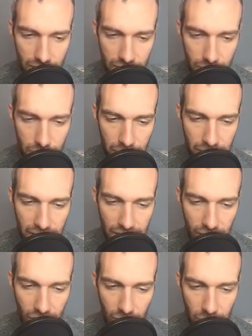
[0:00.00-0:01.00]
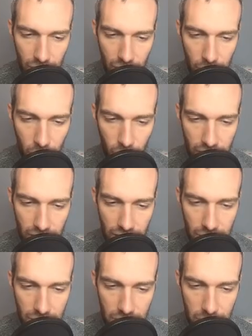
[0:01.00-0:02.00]
But now I'm worried that I'm
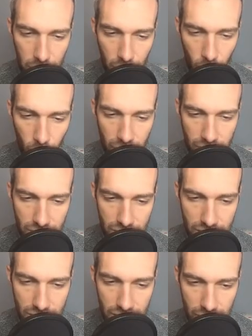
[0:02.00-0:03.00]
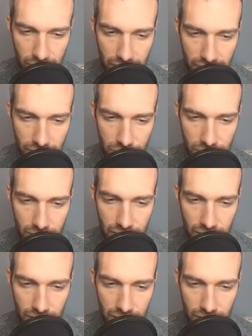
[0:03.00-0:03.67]
just in Poison Sting range.